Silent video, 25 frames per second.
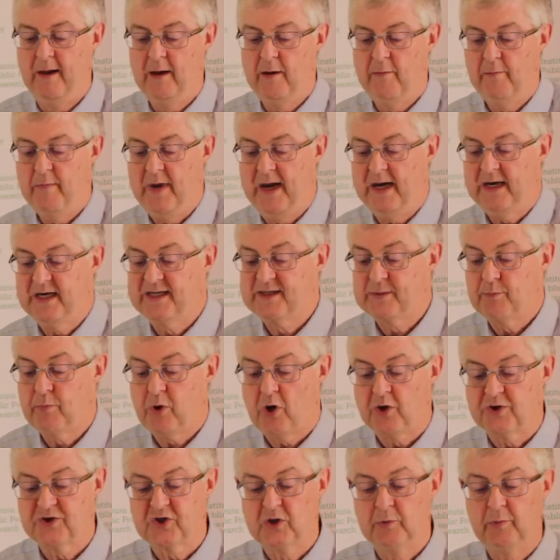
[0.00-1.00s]
makes
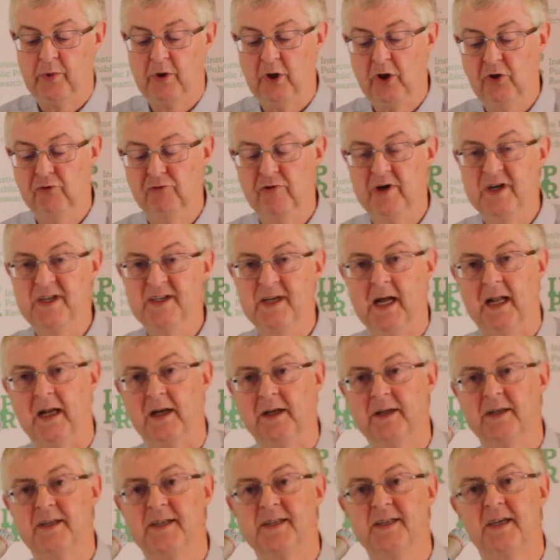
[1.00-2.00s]
possible
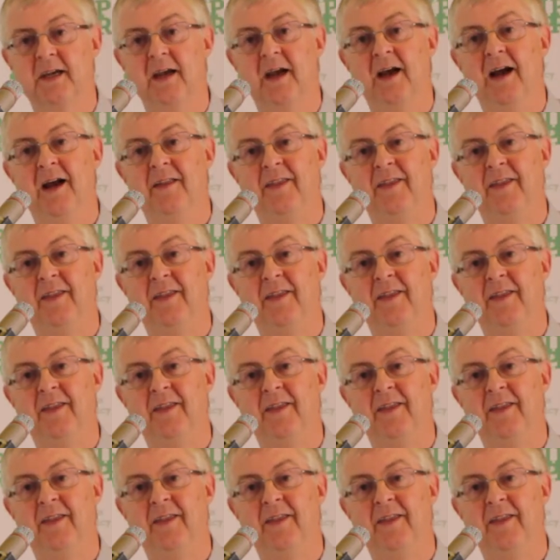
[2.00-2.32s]
results